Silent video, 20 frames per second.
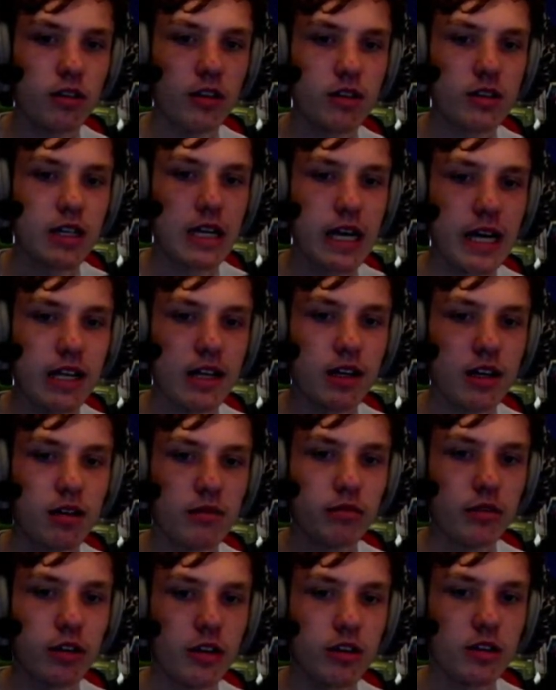Good to Aiden,
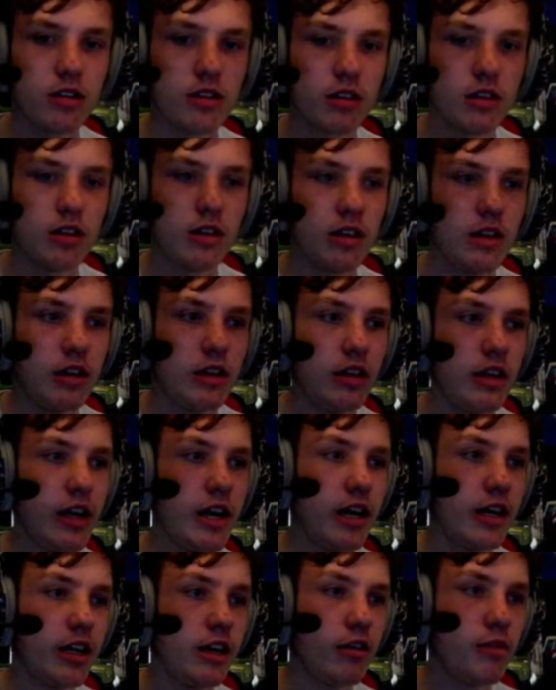I'm good.
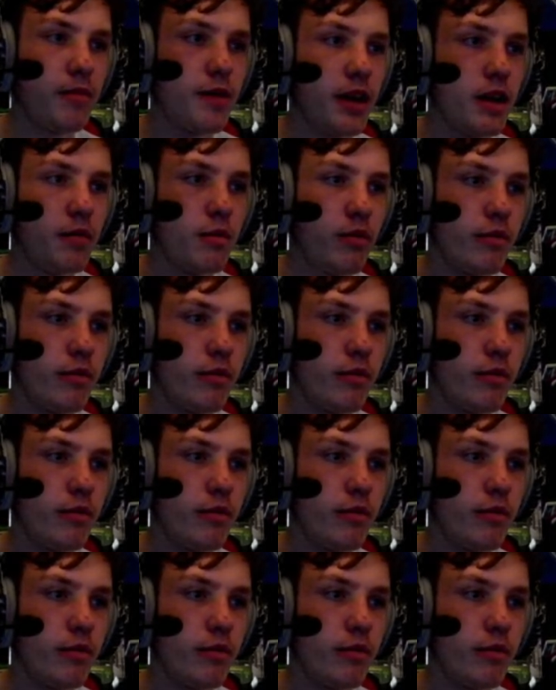Yeah, I know, Amela,